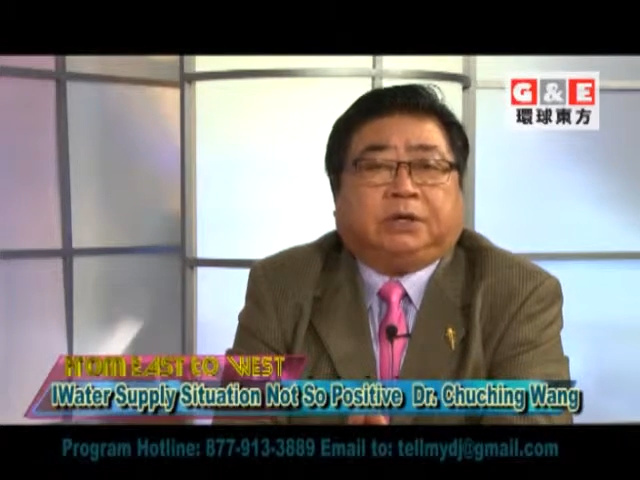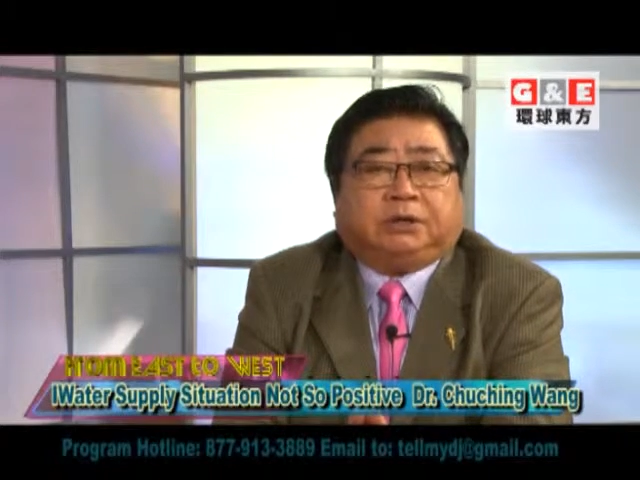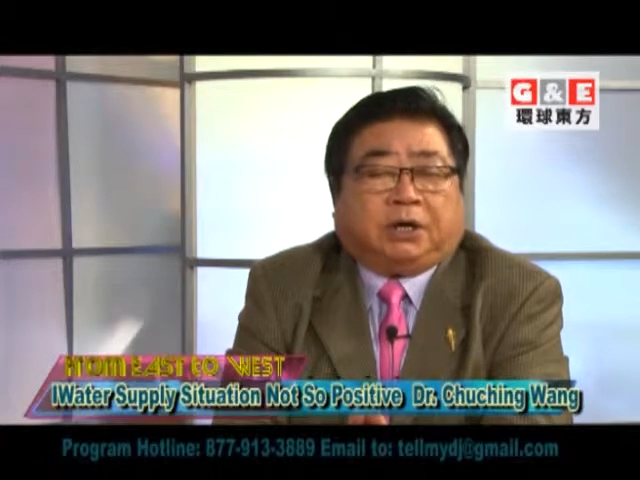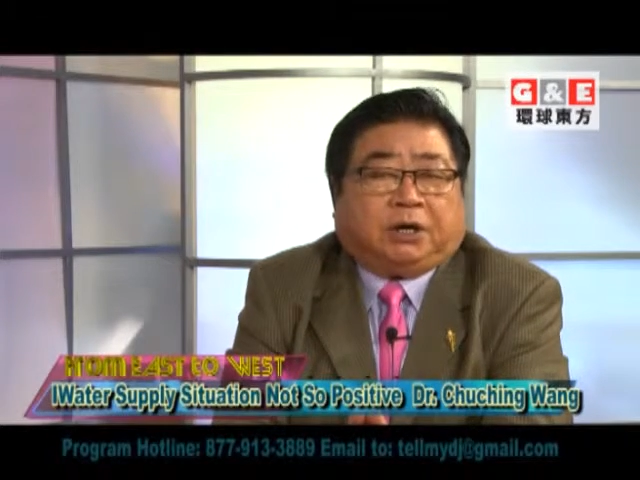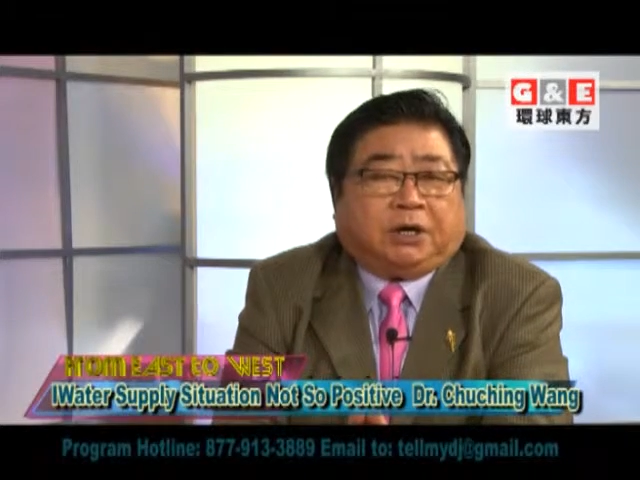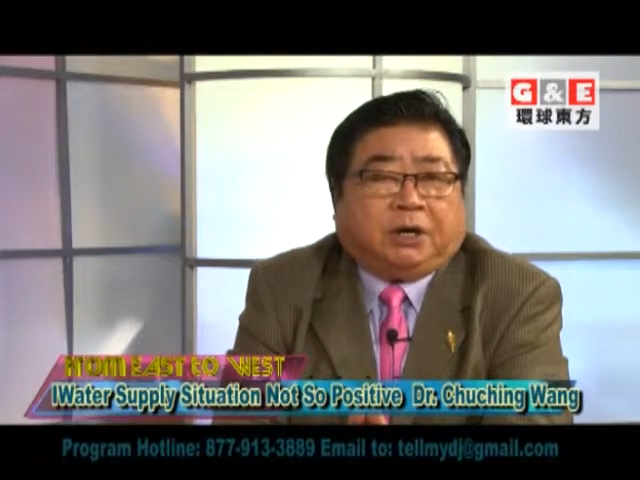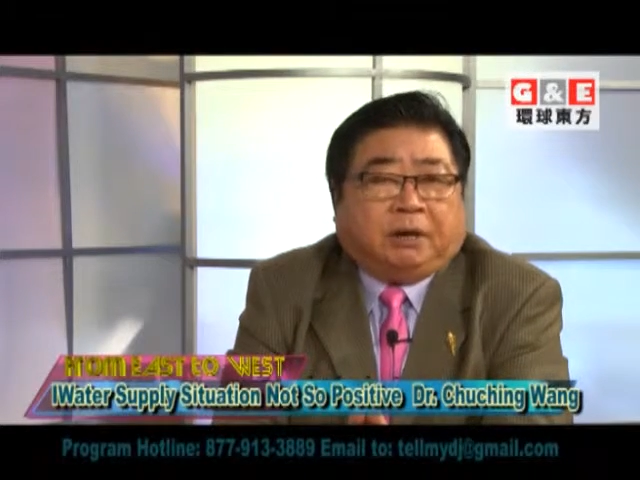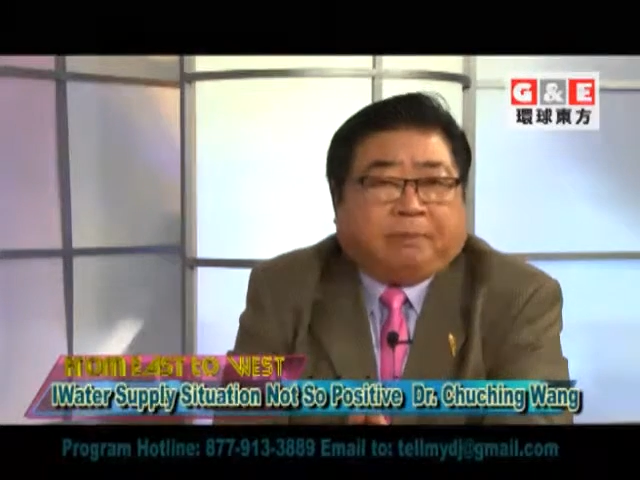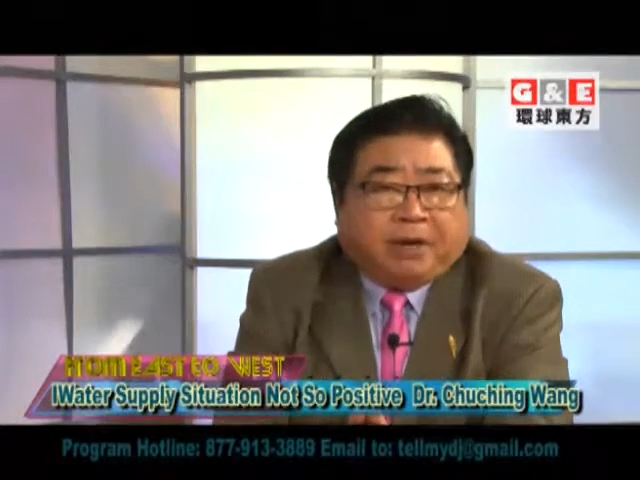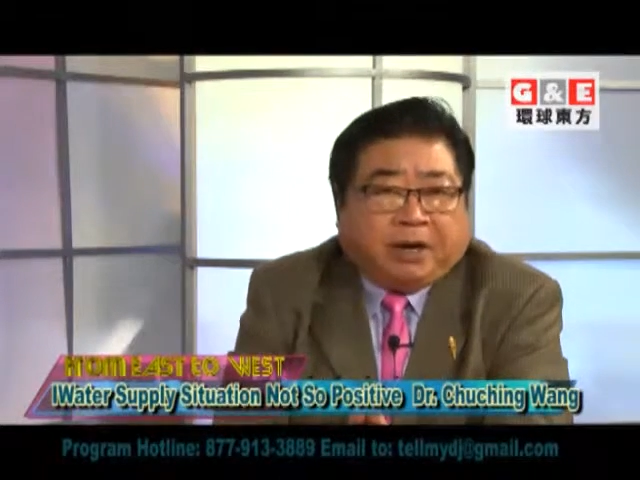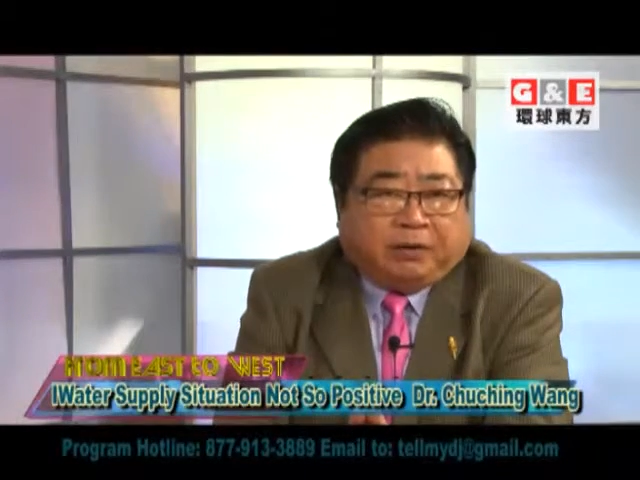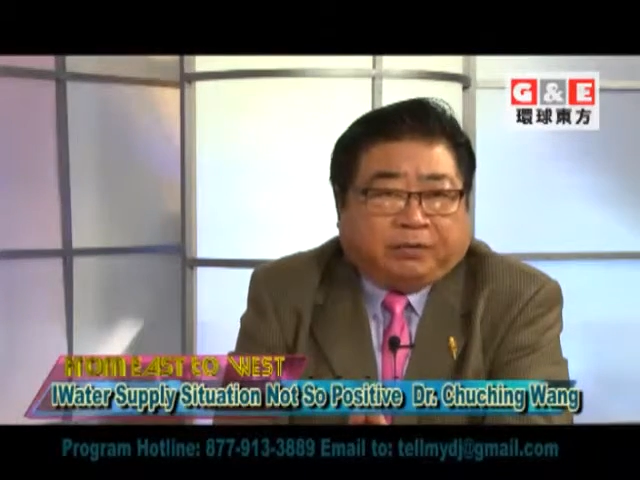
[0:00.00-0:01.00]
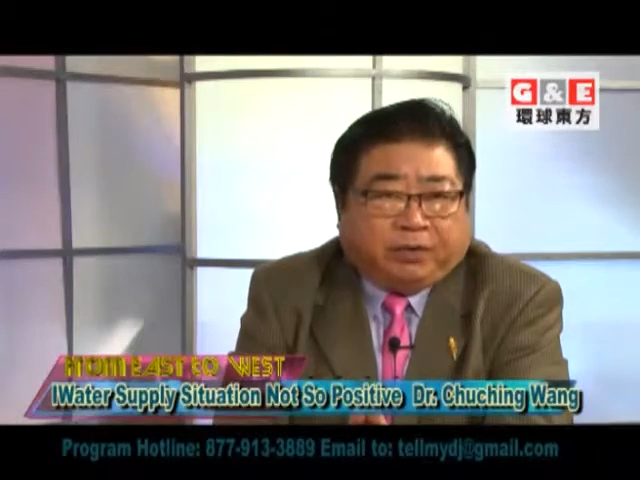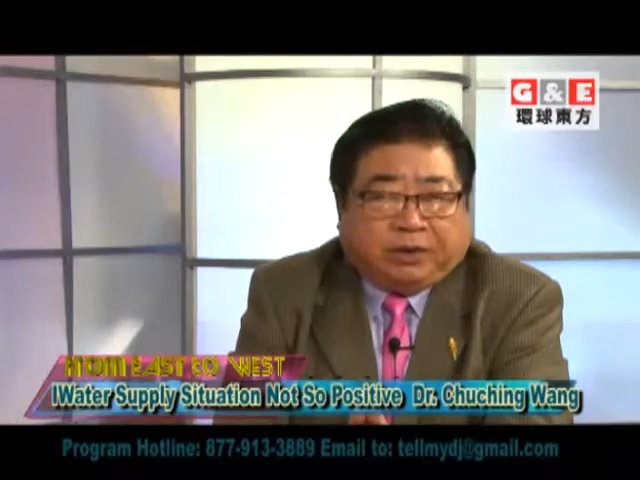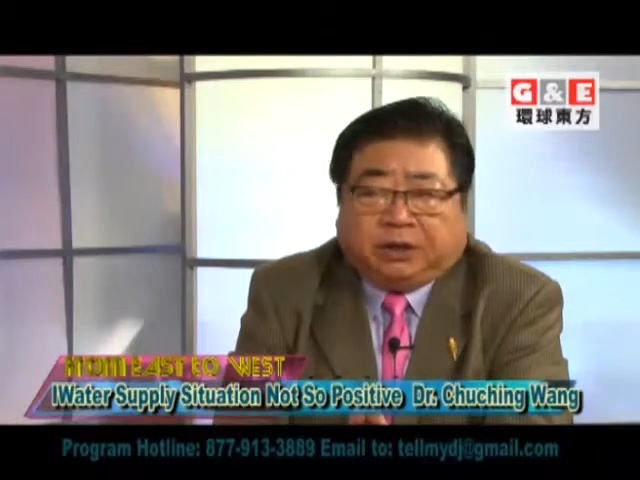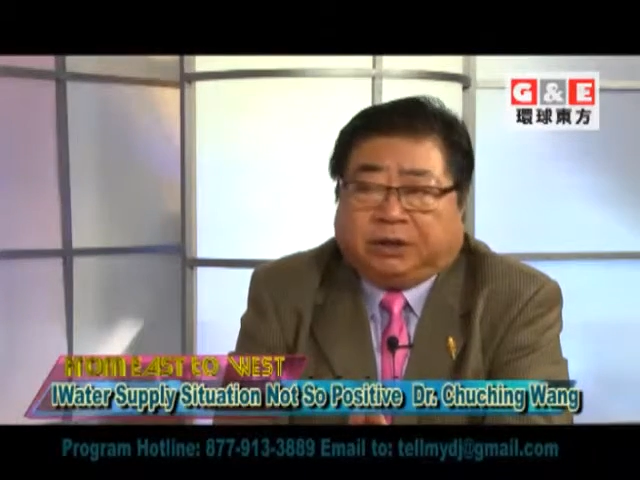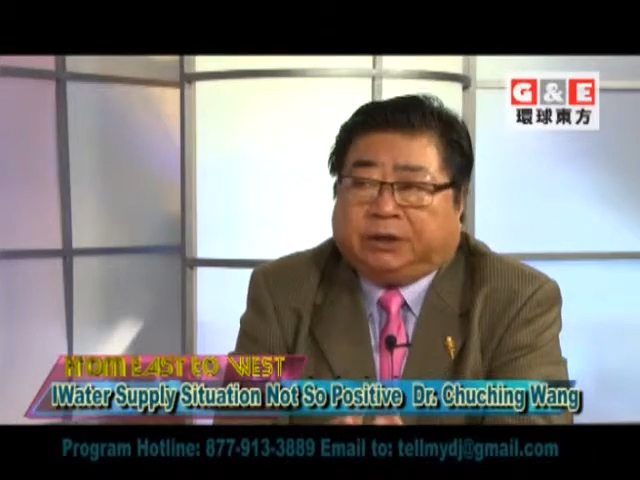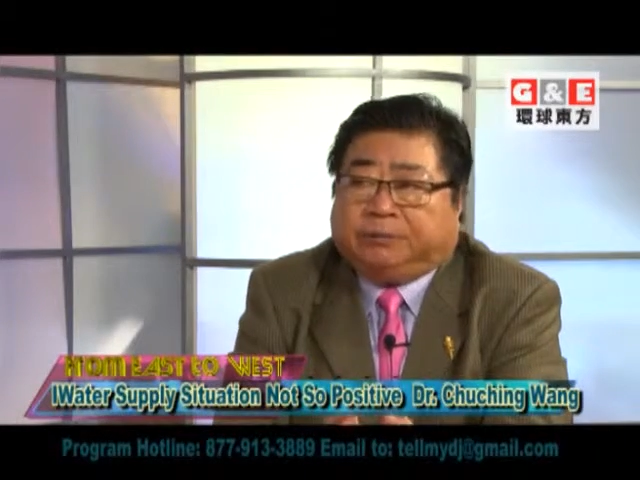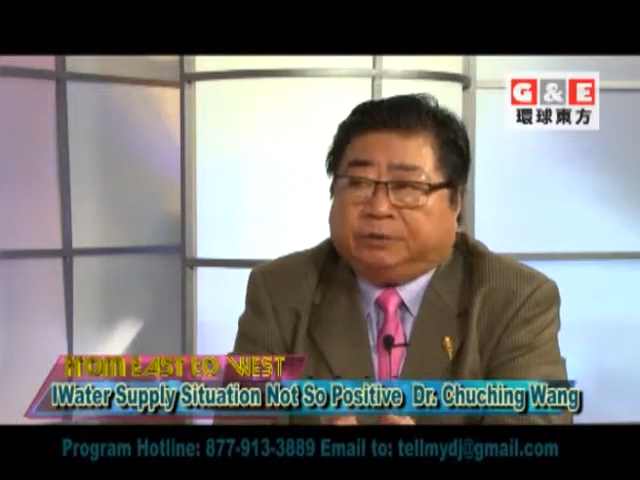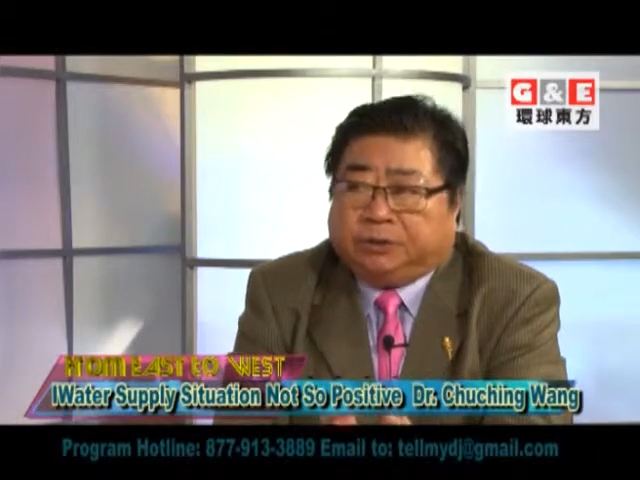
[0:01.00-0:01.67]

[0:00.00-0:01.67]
talking about the